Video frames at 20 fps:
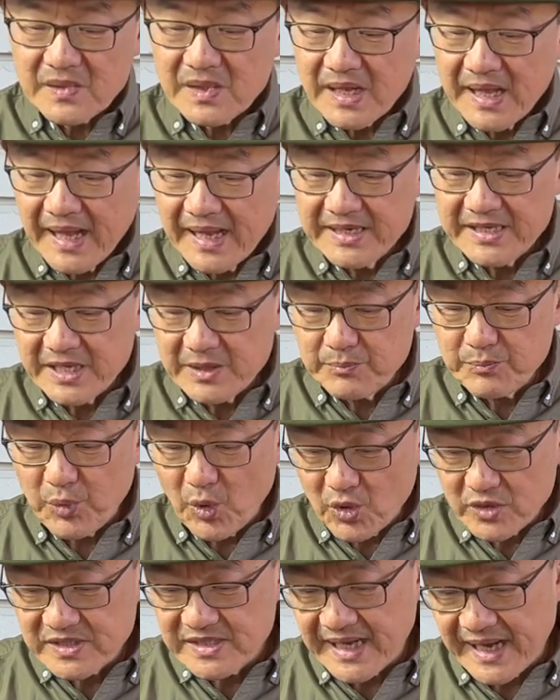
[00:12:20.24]
An
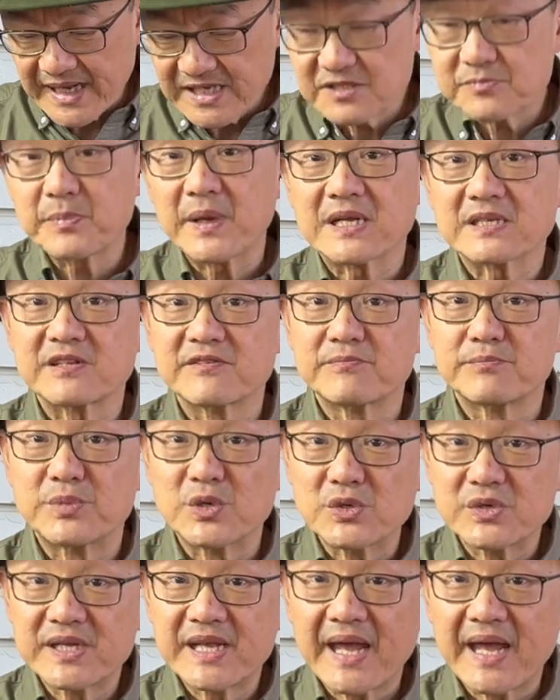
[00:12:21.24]
important aspect of boot